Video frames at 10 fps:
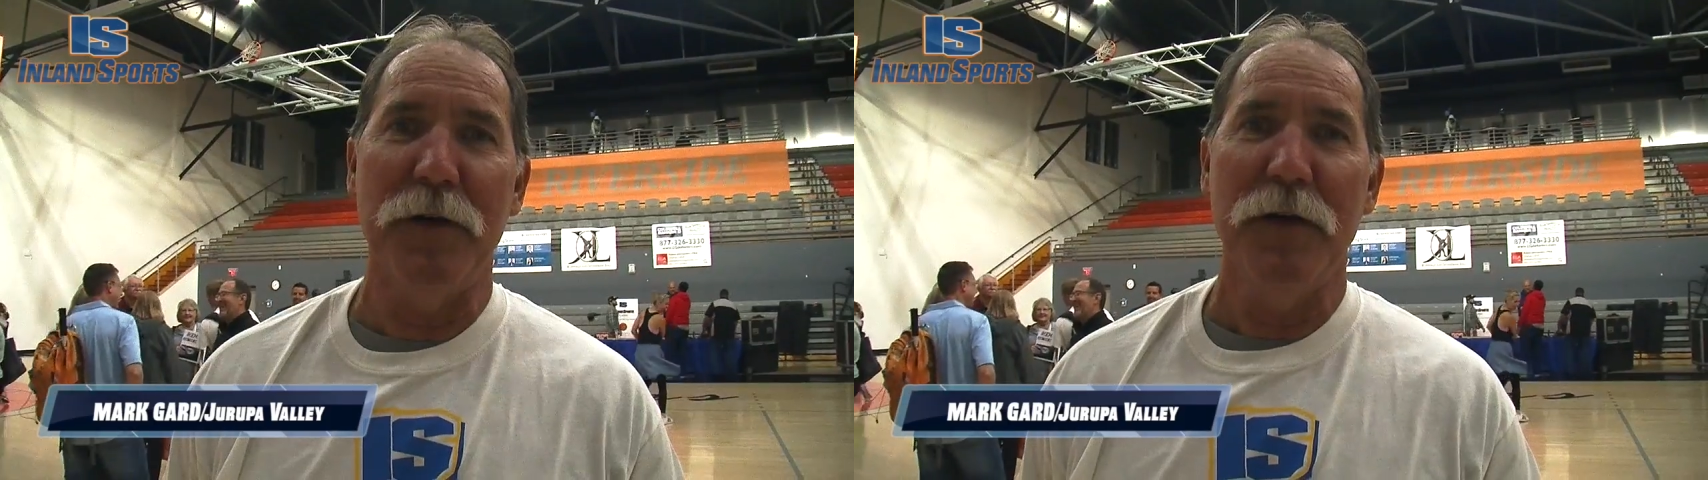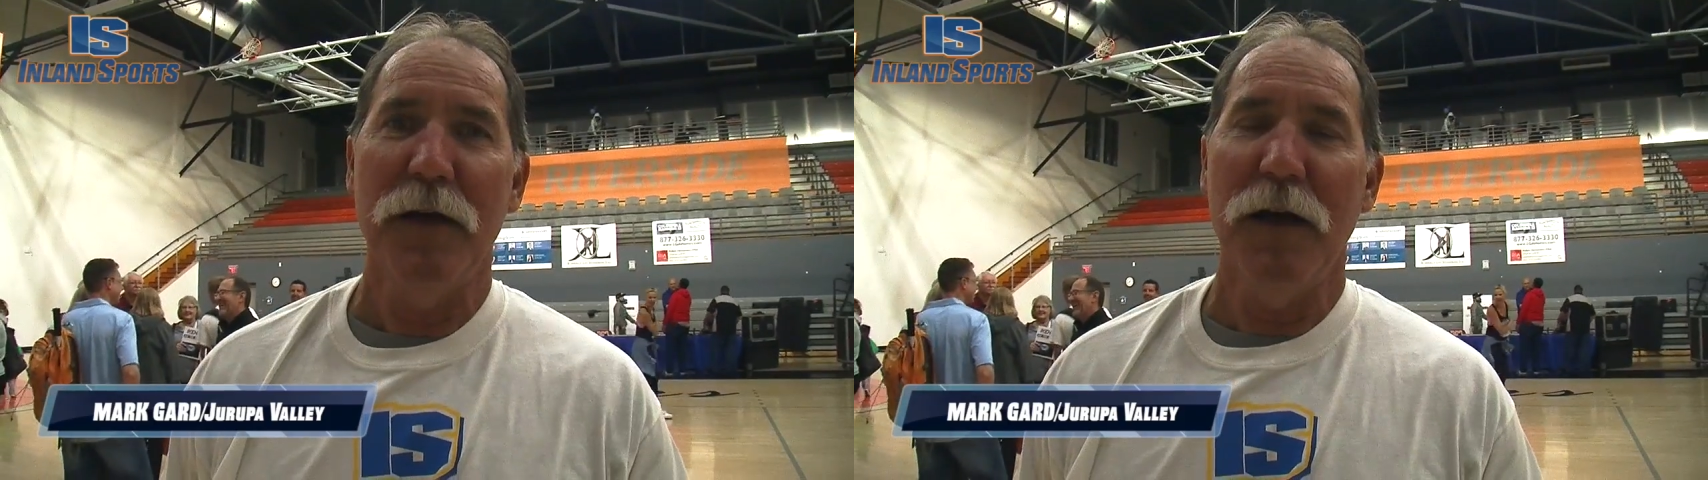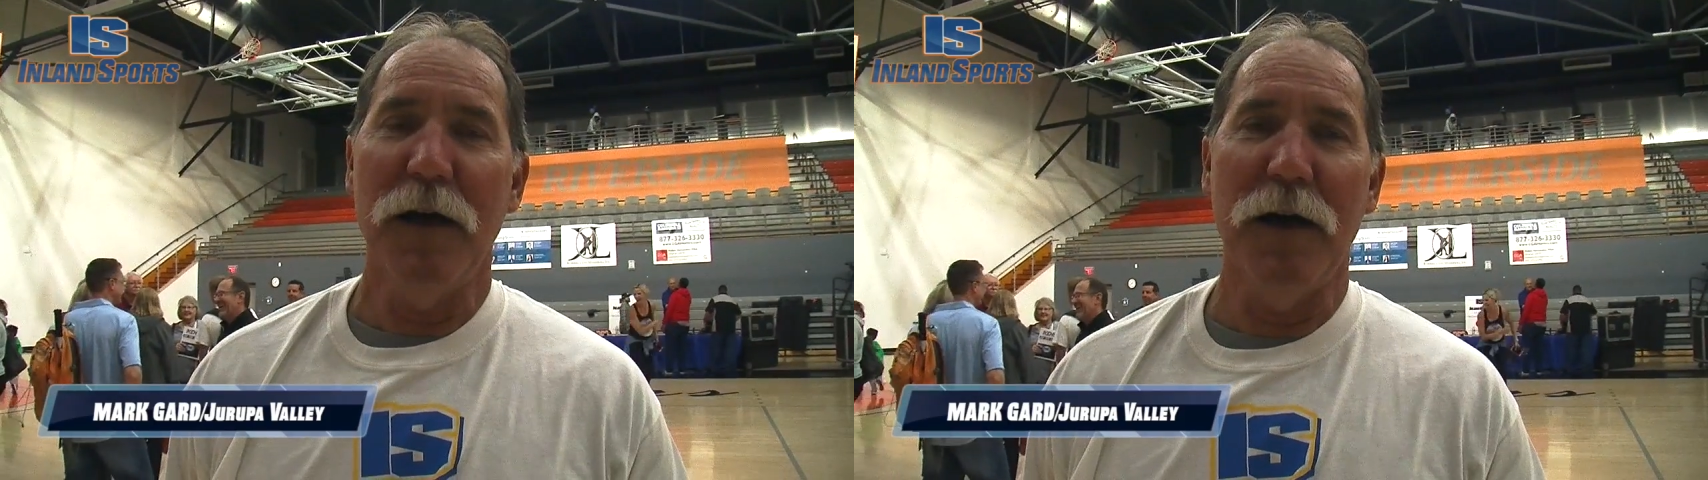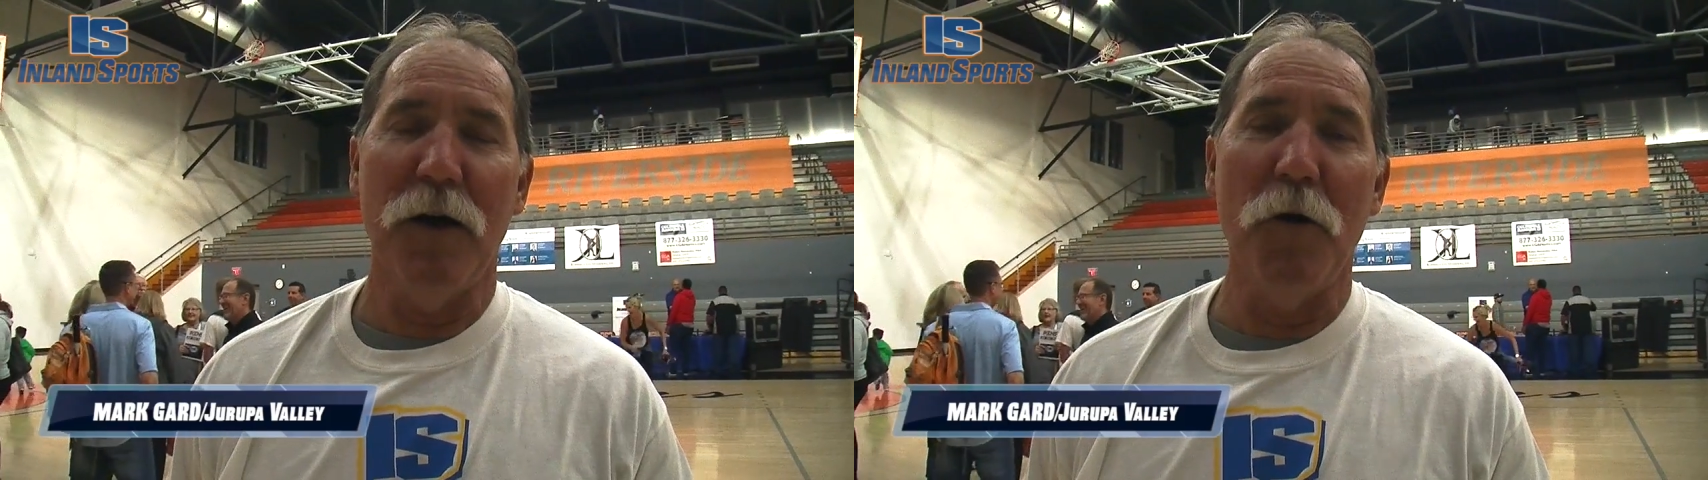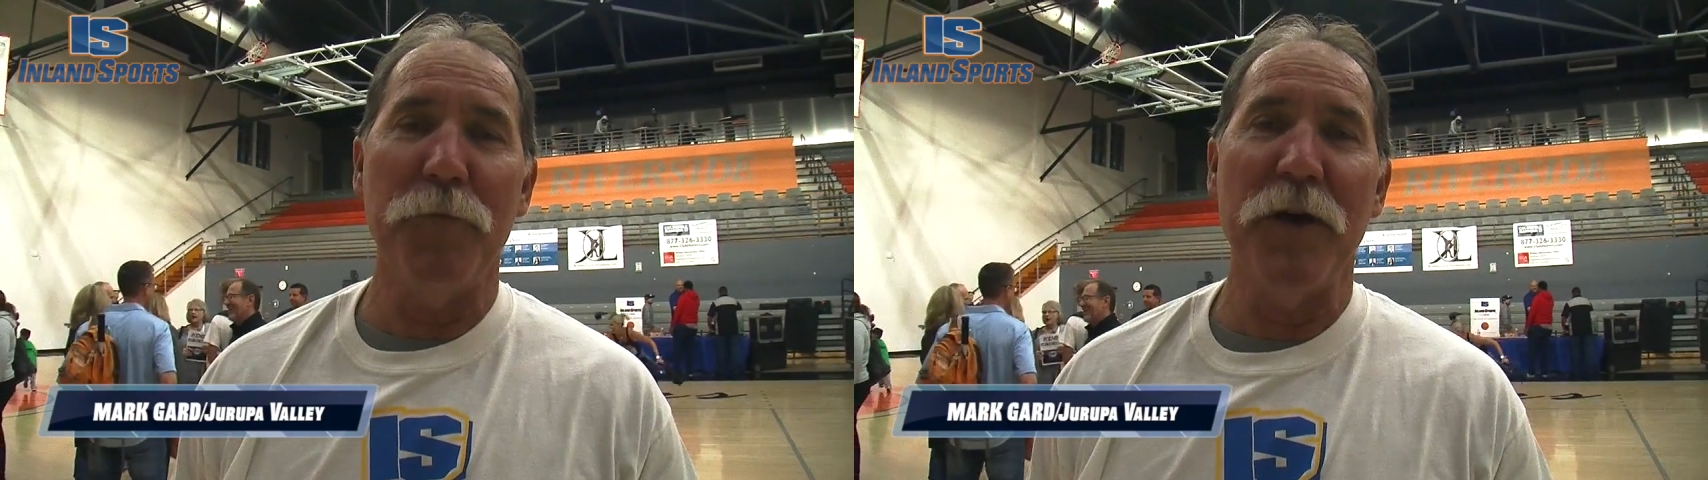Uh,
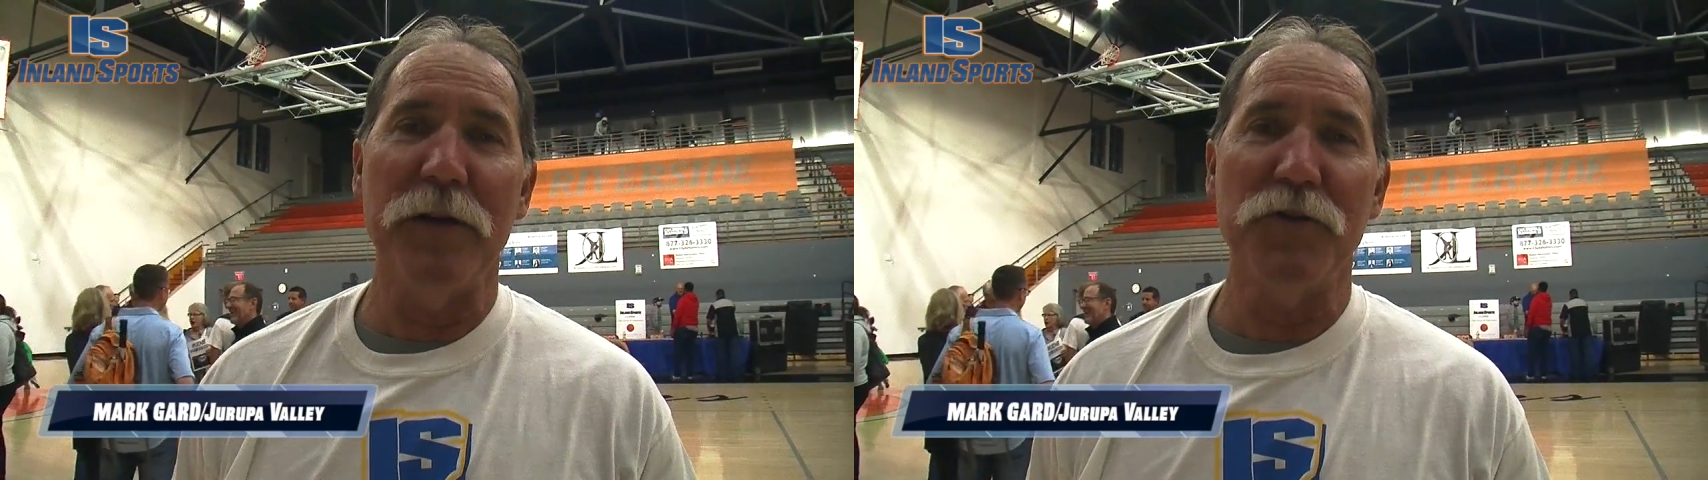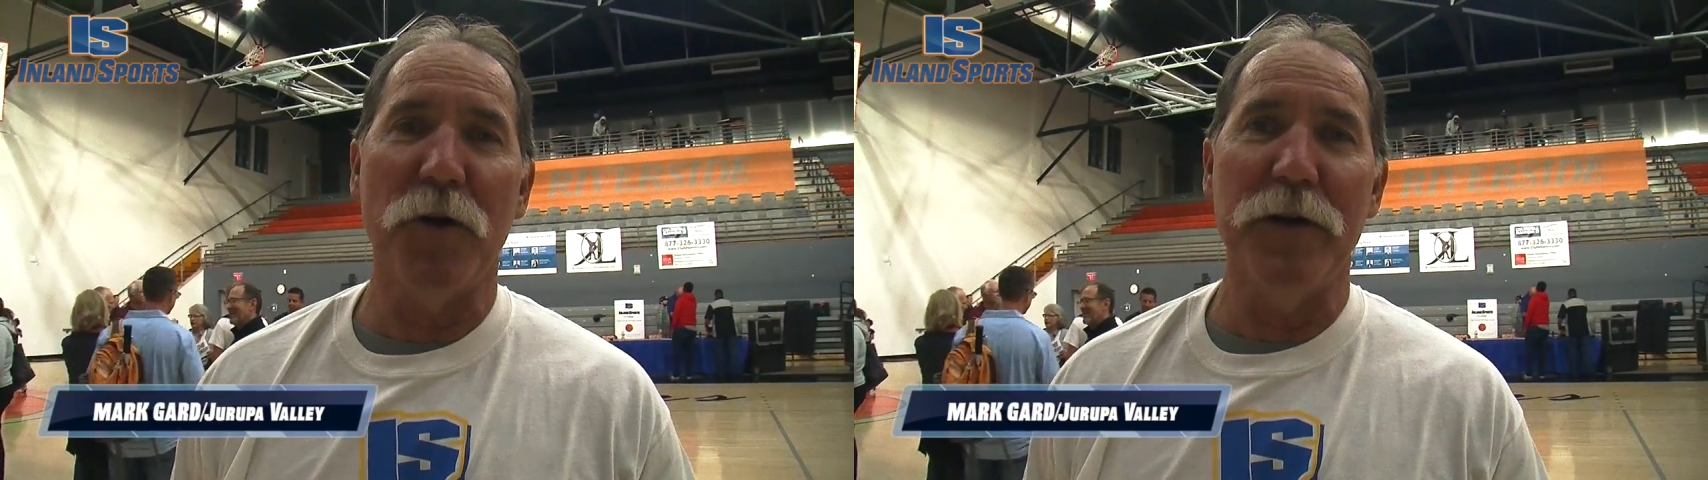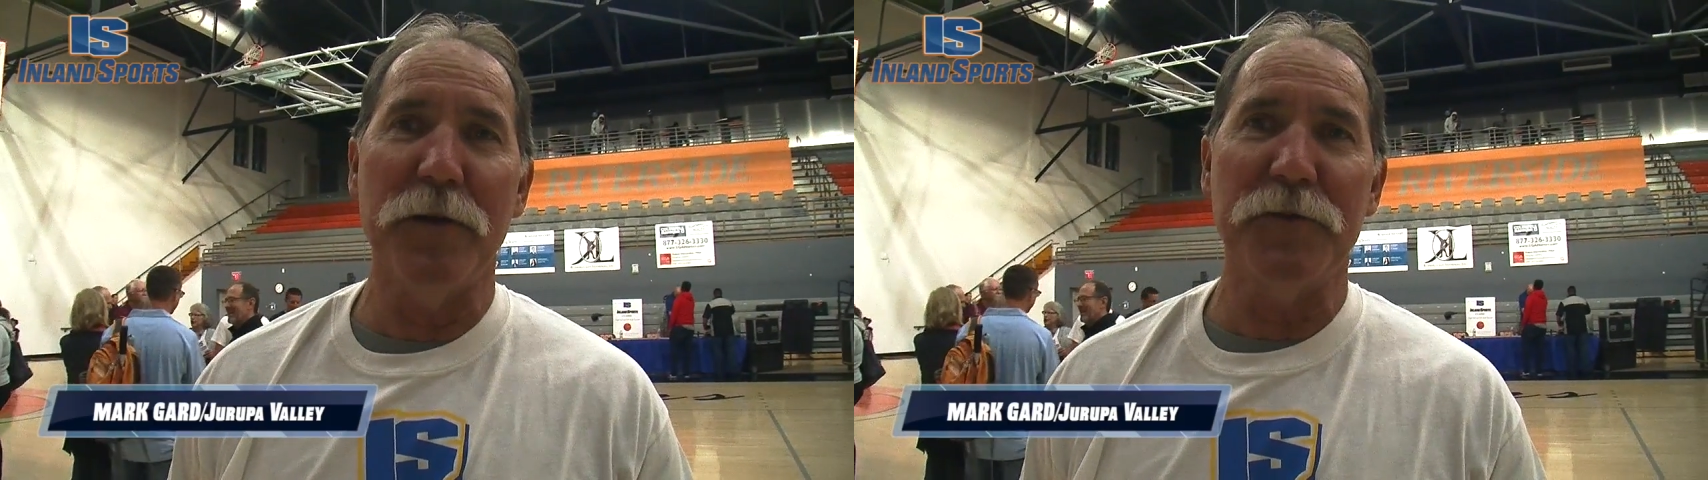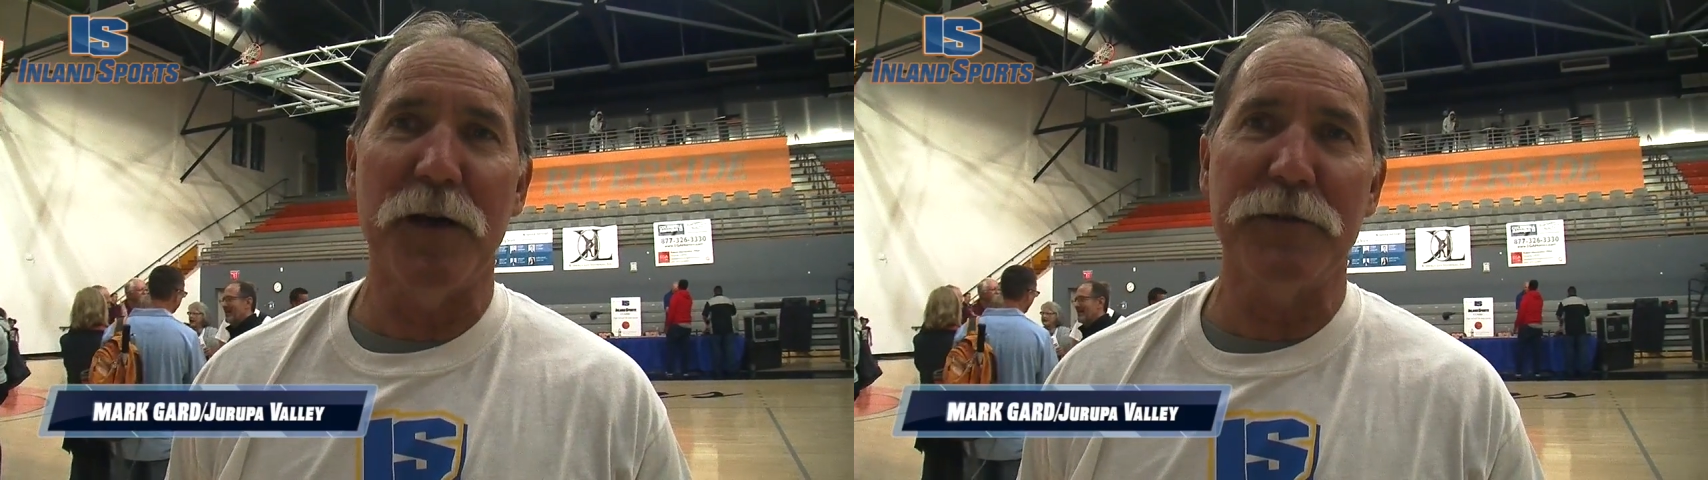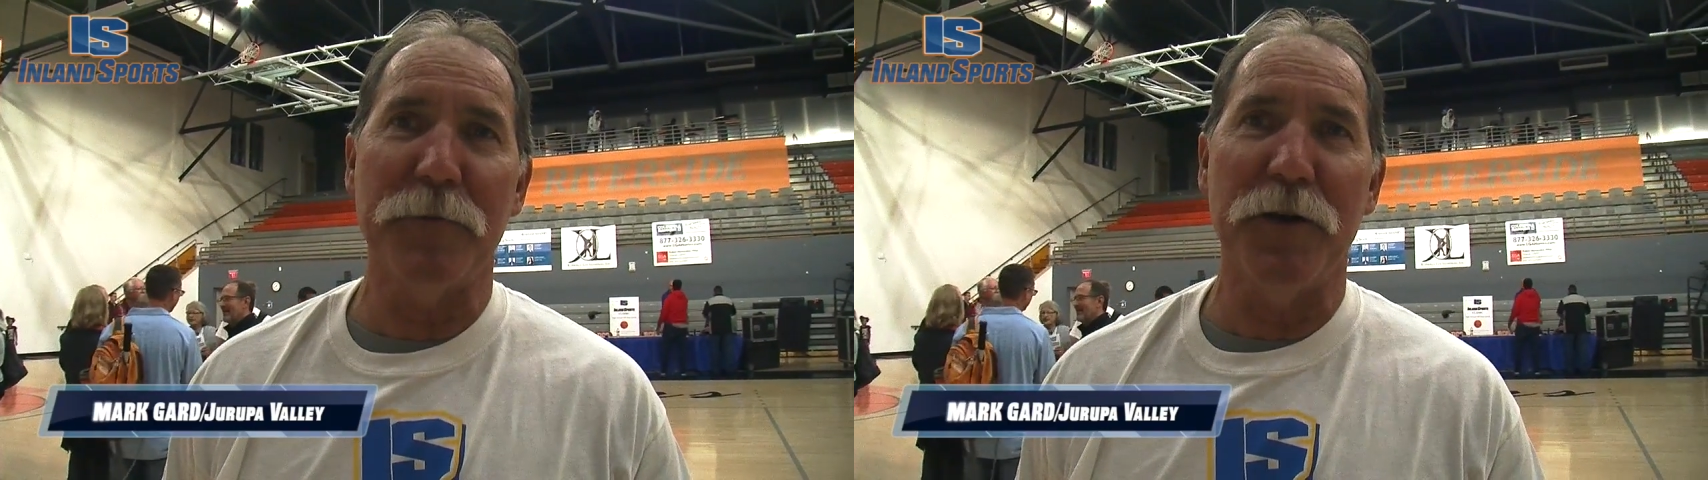I hope they enjoyed themselves.